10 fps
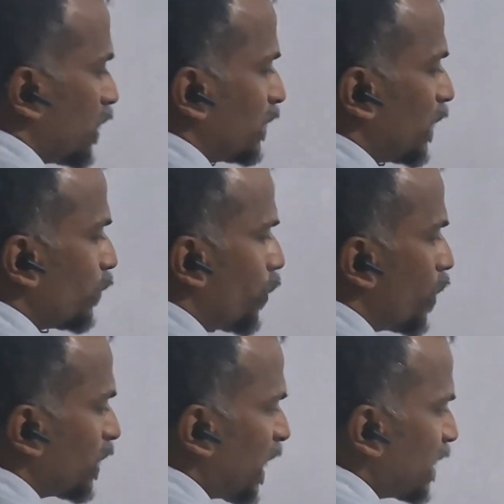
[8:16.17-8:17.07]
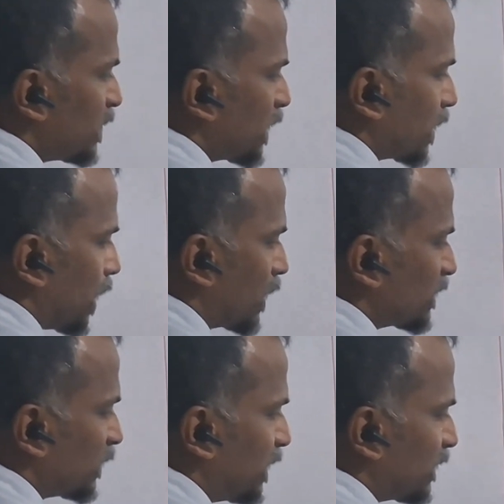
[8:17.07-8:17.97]
Then voltage across
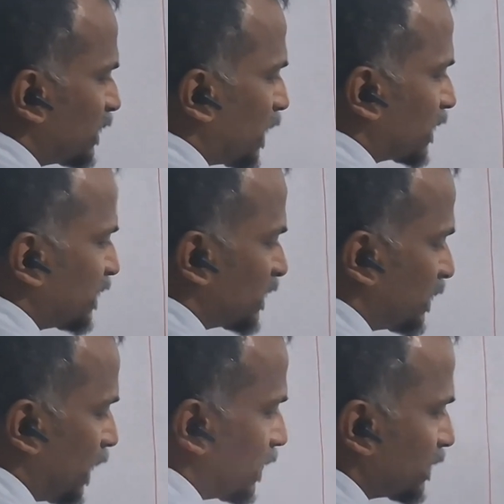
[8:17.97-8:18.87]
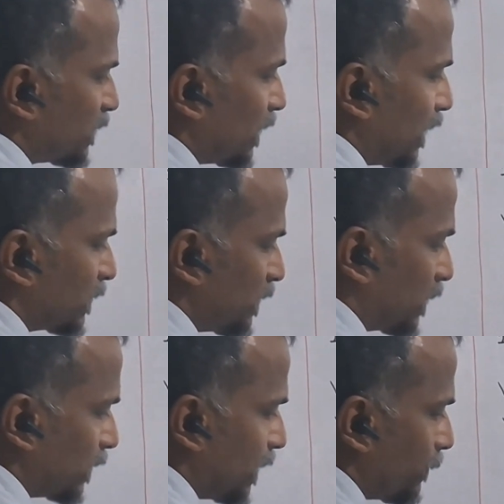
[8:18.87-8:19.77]
this resistance is
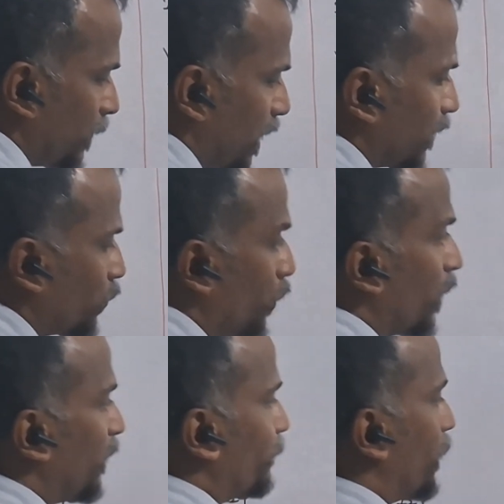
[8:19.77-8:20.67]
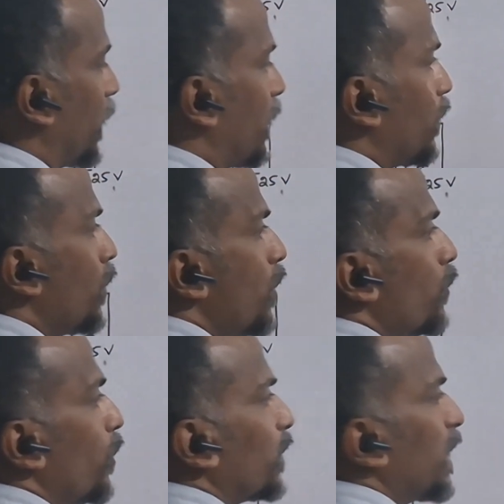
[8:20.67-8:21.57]
nothing but 25.
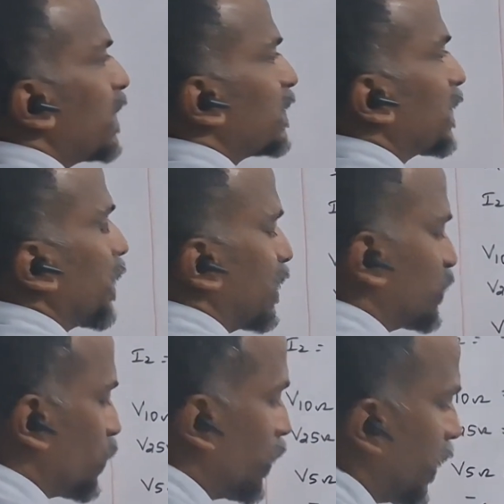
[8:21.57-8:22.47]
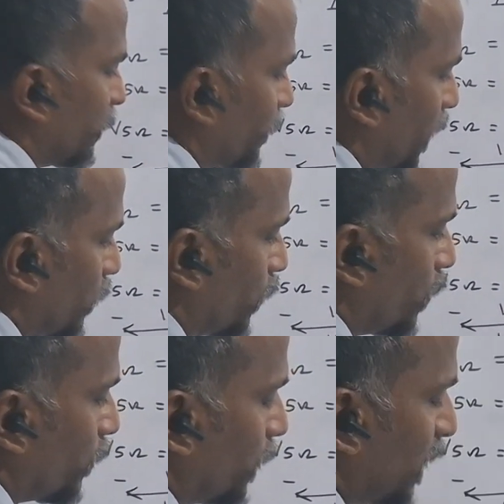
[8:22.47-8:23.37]
Voltage across 25
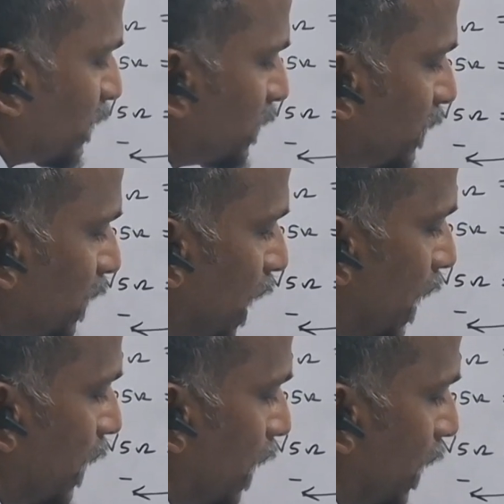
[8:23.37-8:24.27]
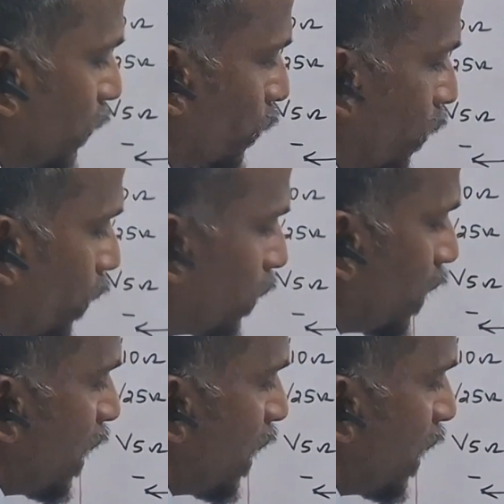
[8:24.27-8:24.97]
ohm is 100 volt.